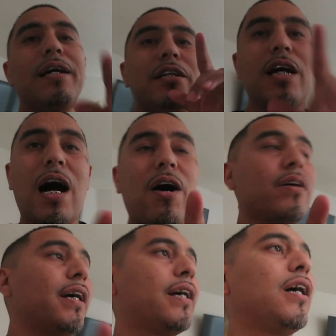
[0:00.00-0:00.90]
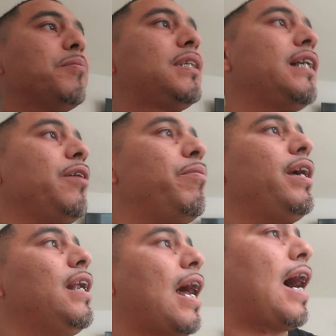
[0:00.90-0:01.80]
y'all can come see
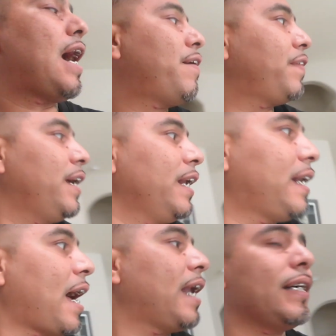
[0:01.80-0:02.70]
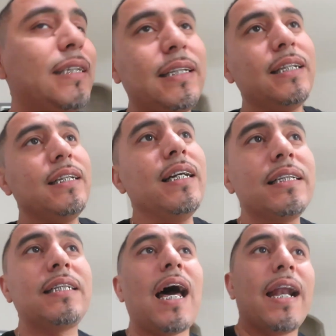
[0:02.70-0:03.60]
me live in Dallas
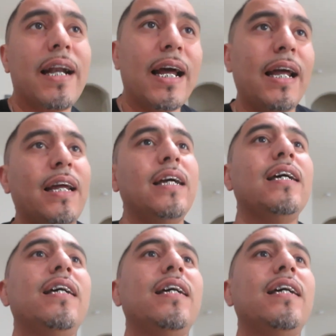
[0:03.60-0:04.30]
this Saturday.